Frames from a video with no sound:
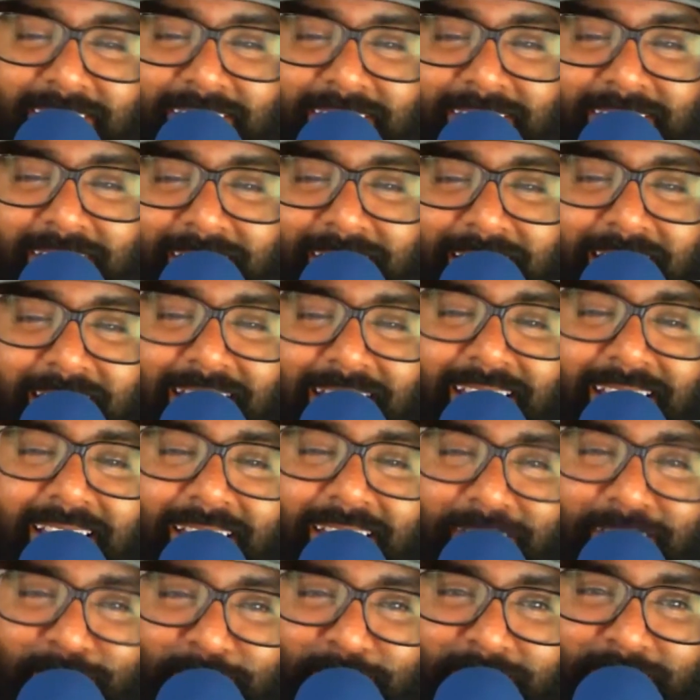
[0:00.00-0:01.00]
Yeah. God, yeah. I don't
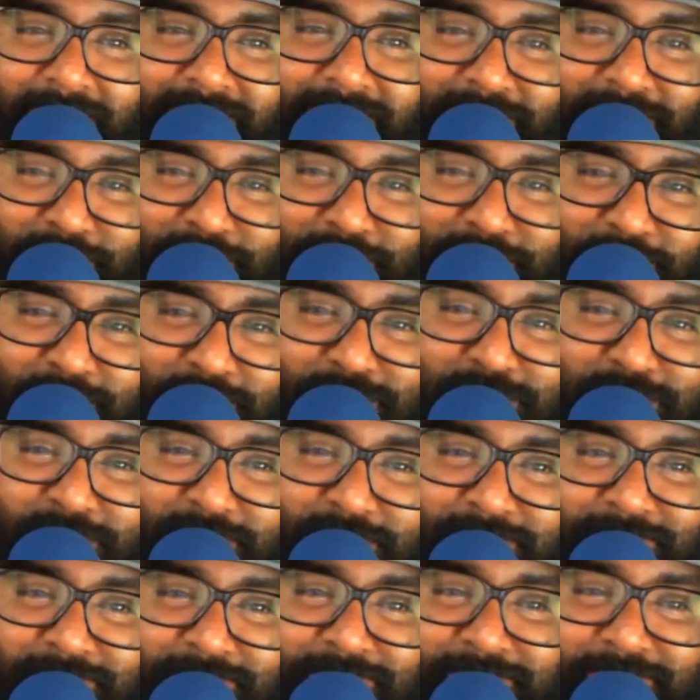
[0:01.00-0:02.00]
want to
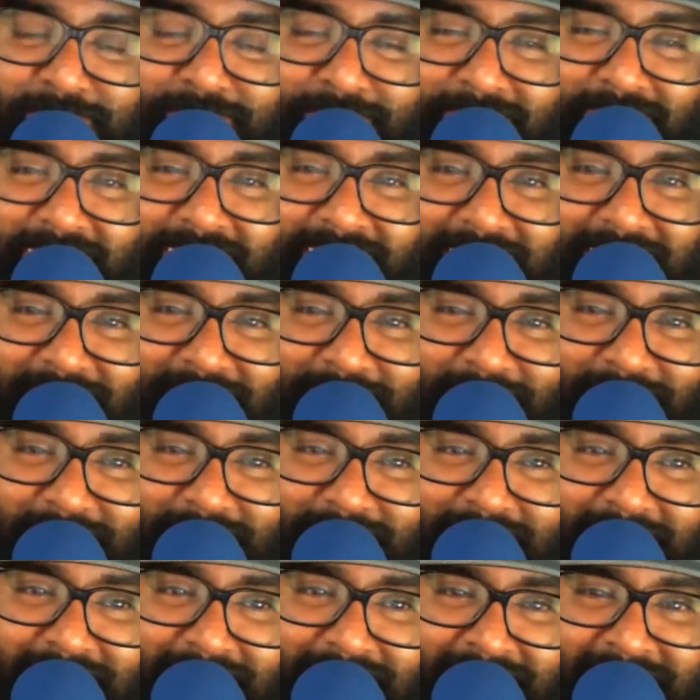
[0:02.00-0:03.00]
judge her fucking
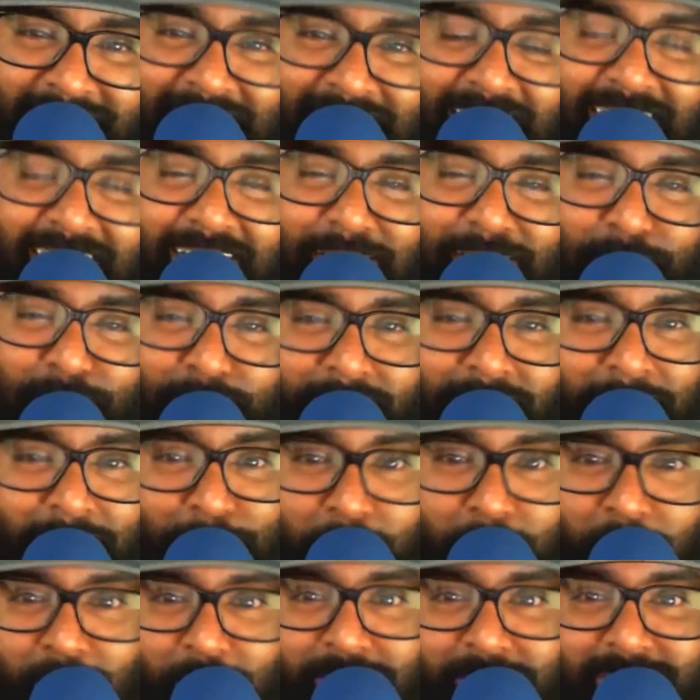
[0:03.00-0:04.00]
aesthetic, but I'm
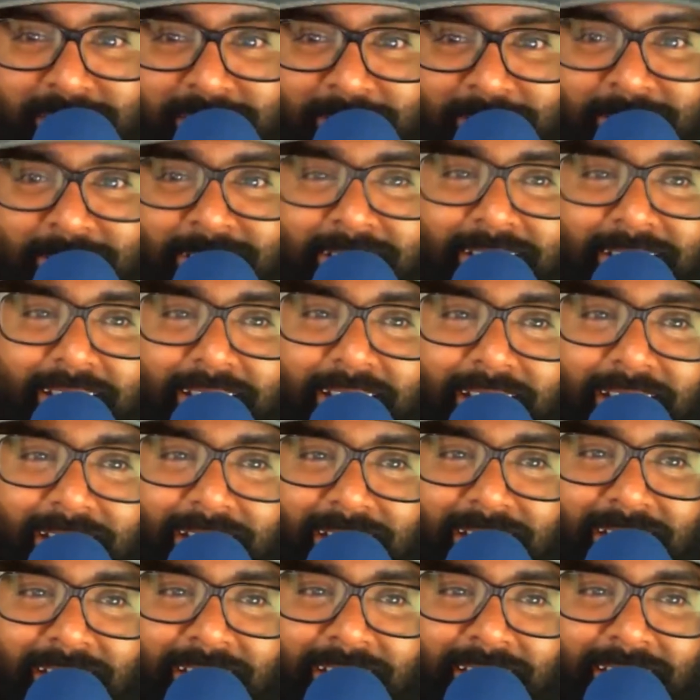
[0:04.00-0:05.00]
going to. Well,
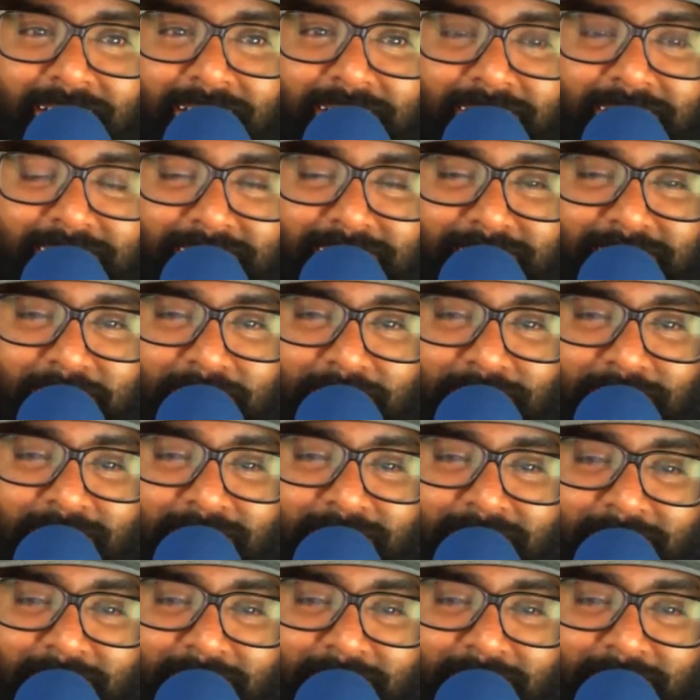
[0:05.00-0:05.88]
um, it is so, what we